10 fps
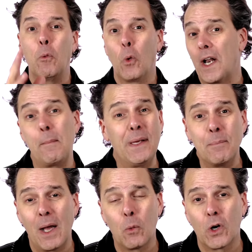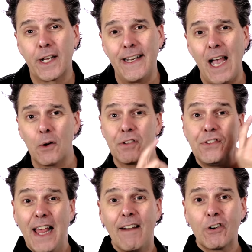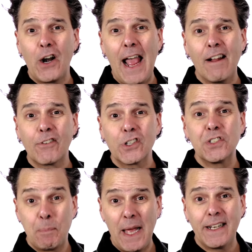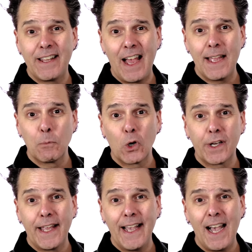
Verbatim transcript: And what I mean by working out is never, ever spend time working